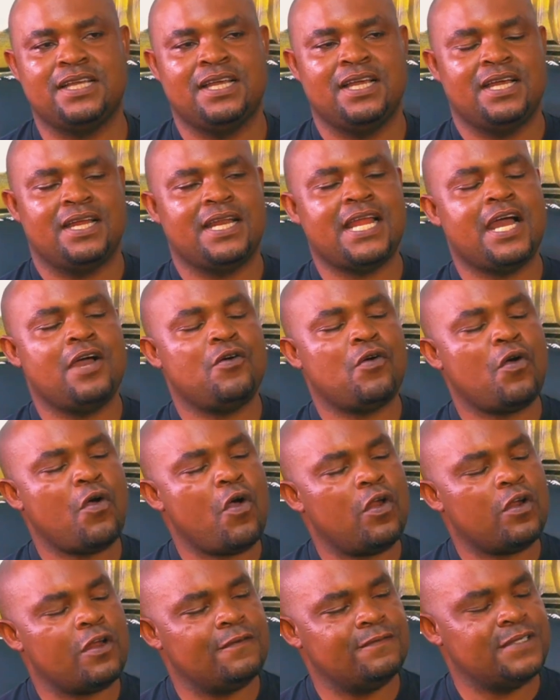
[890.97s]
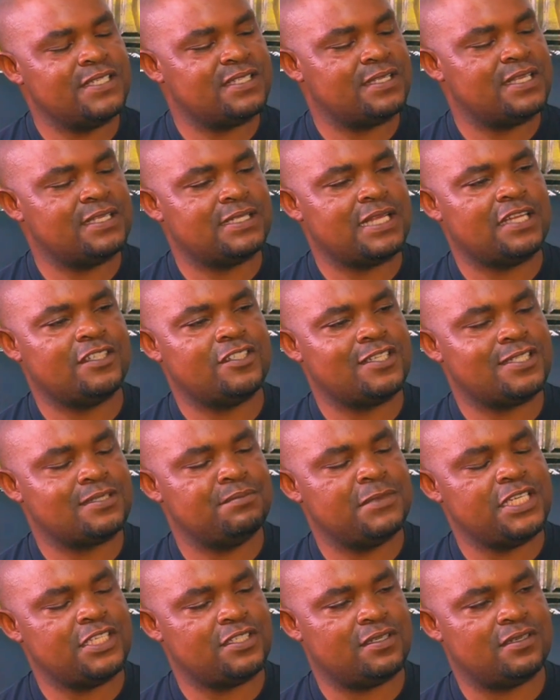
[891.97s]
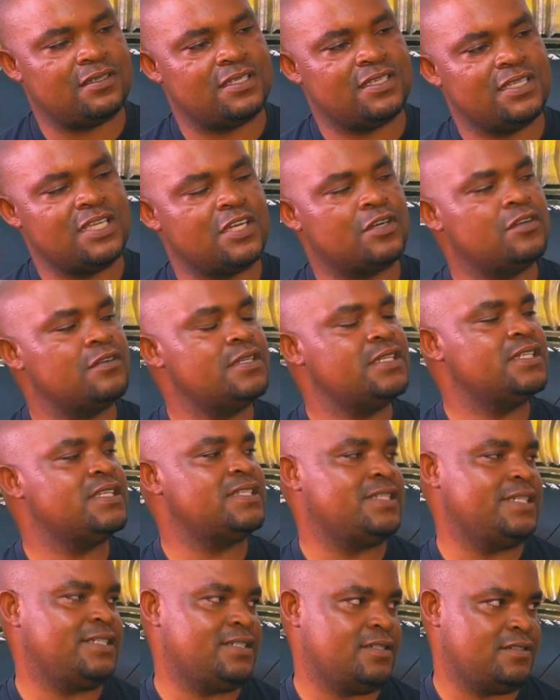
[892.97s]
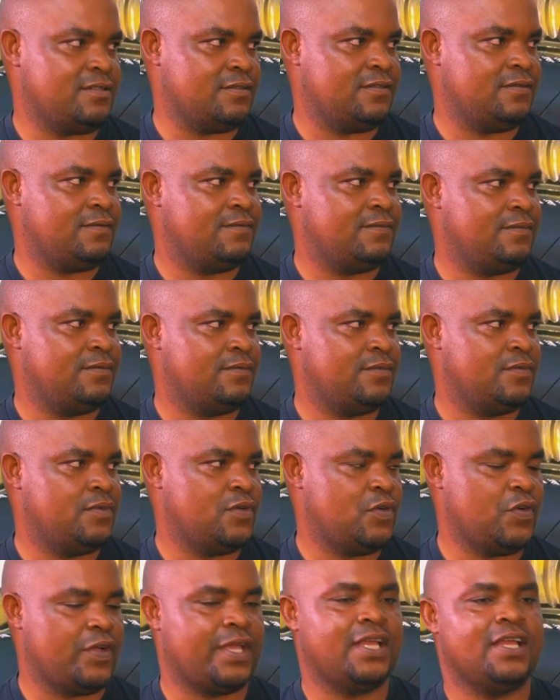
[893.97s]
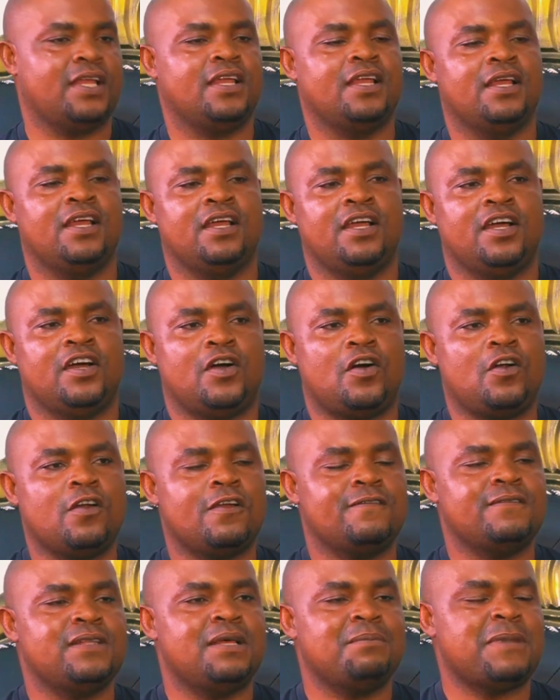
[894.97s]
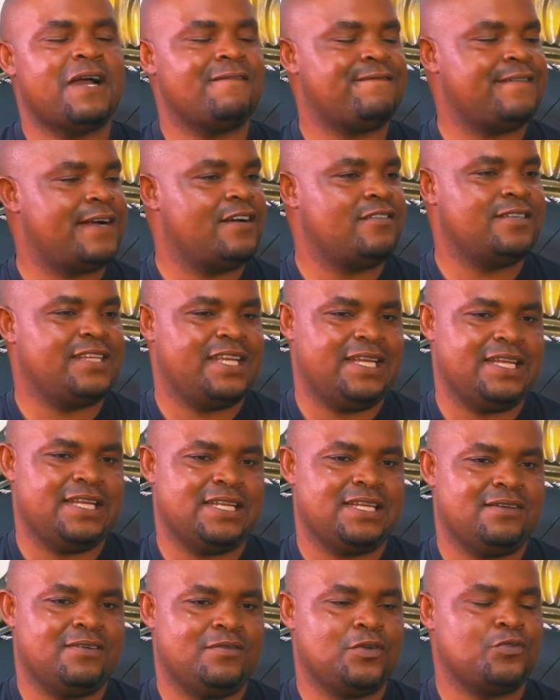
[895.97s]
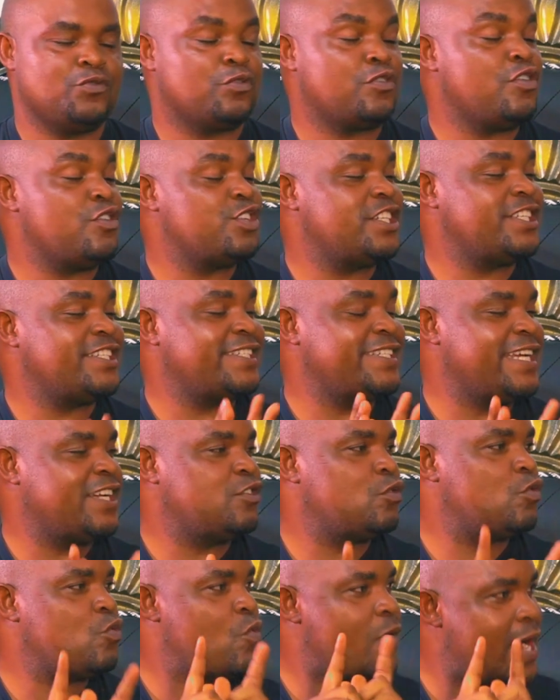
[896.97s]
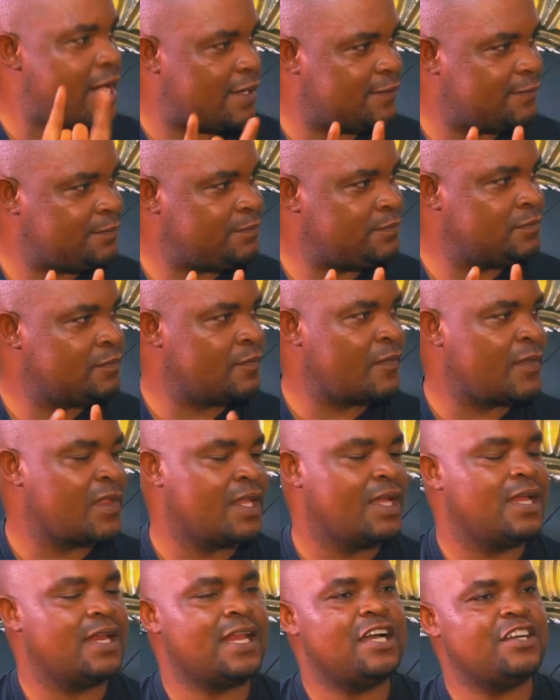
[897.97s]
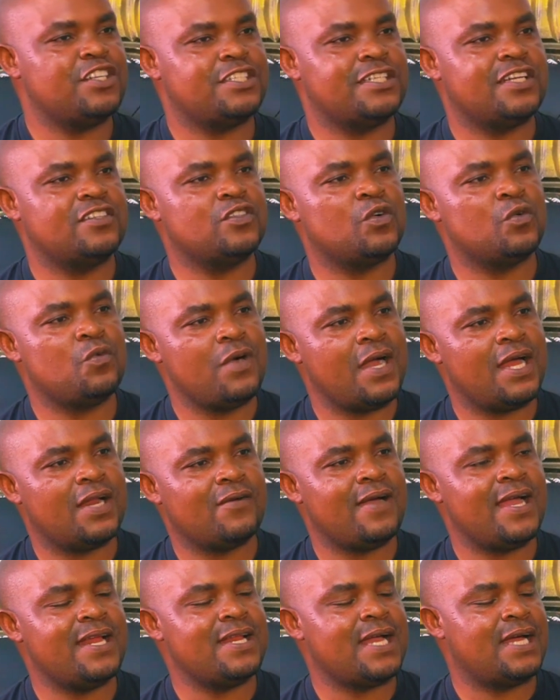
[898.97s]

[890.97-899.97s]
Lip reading: Now, all of these things I just mentioned, including the sea turtle, okay, all of them are found in what we call Schedule 1. Now, Schedule 1, why are